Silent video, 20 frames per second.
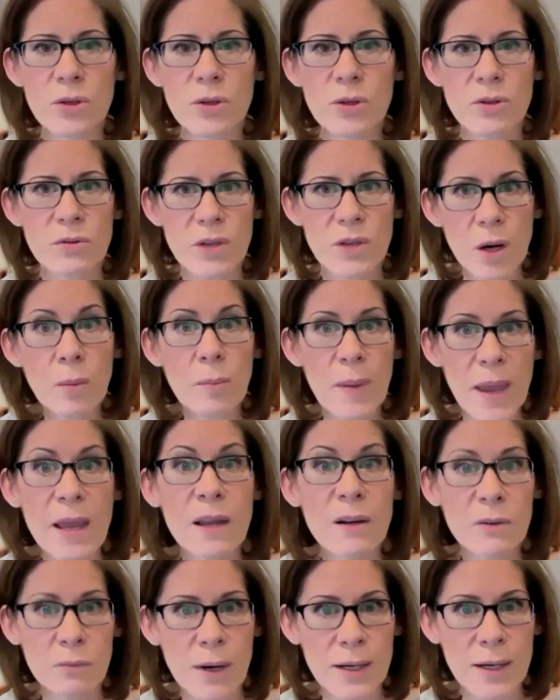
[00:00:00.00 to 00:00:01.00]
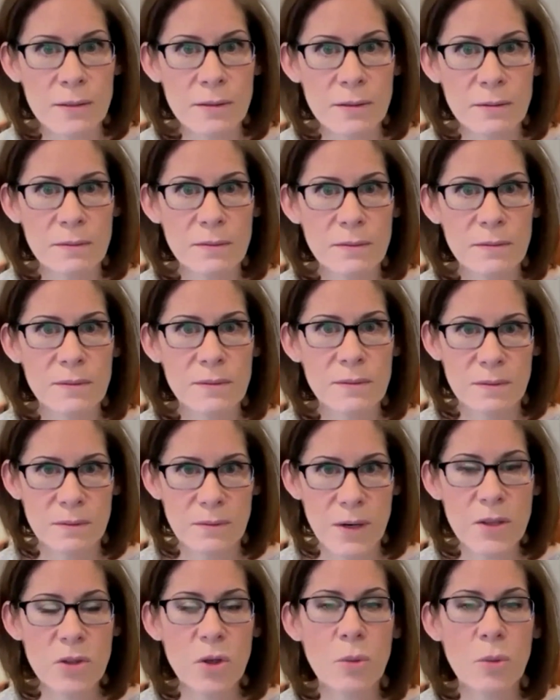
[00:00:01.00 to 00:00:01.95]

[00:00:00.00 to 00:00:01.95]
they're paying rent, right?